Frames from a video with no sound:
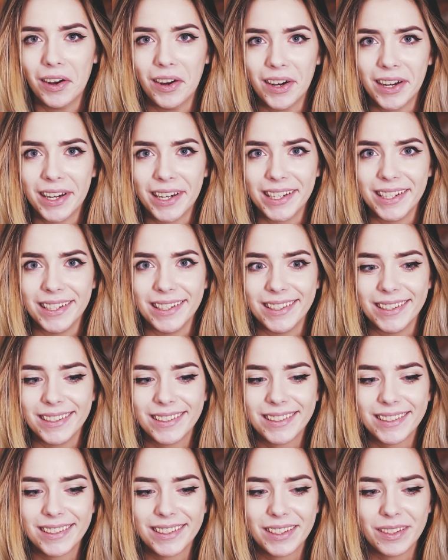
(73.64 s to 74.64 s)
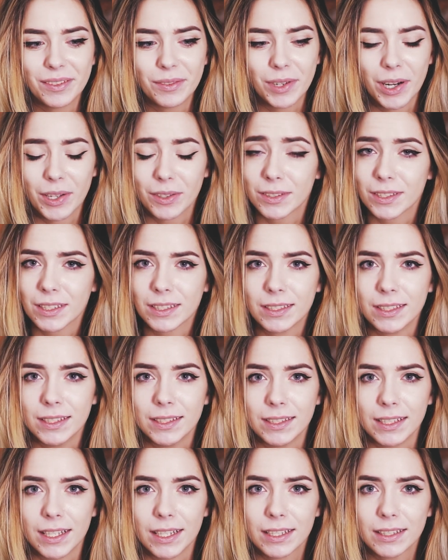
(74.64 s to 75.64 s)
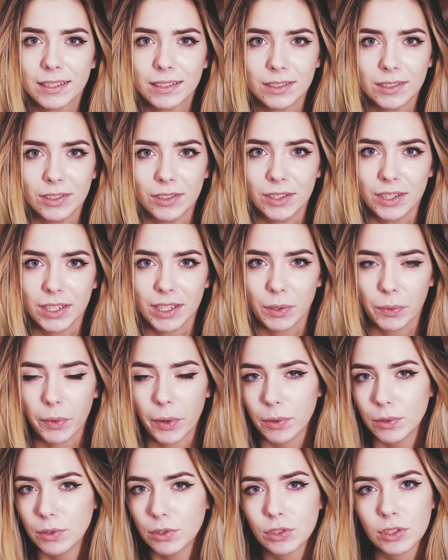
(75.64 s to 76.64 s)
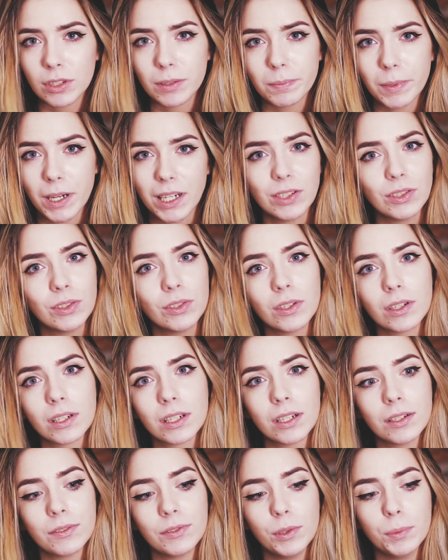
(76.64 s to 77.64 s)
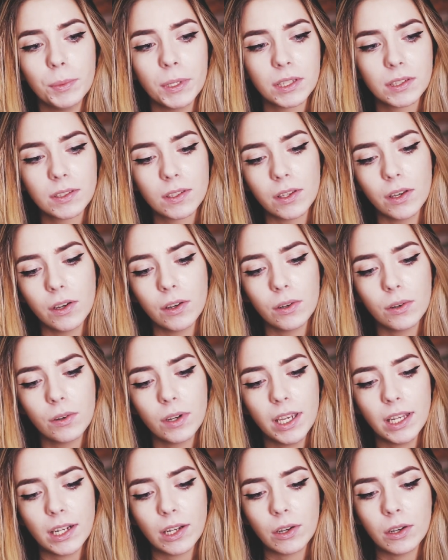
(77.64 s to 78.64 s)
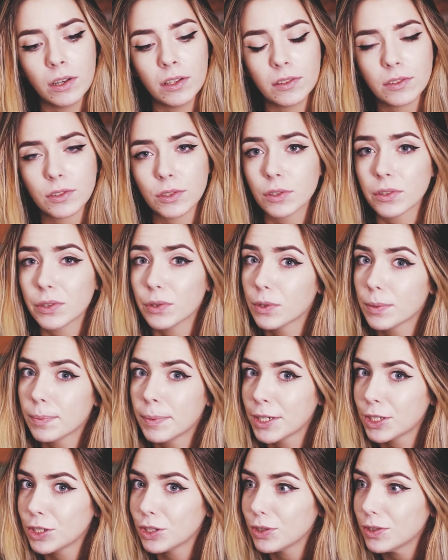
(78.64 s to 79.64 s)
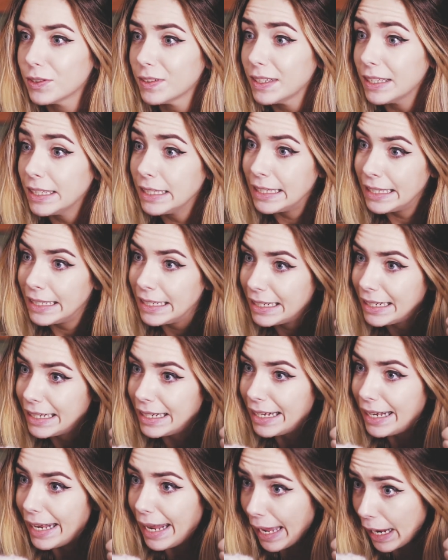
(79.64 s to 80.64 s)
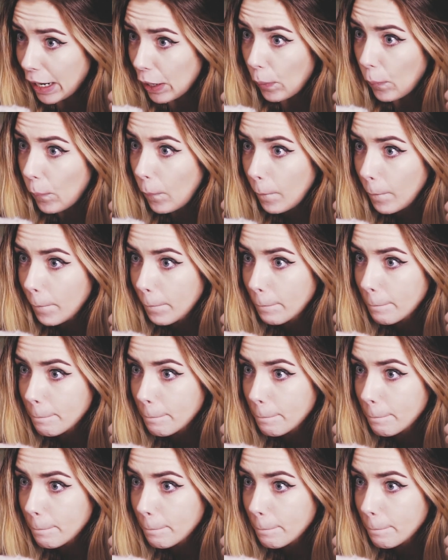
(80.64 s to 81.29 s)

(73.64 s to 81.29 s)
on Route 66 during a road trip I took a few months ago, and I'll insert those pictures now.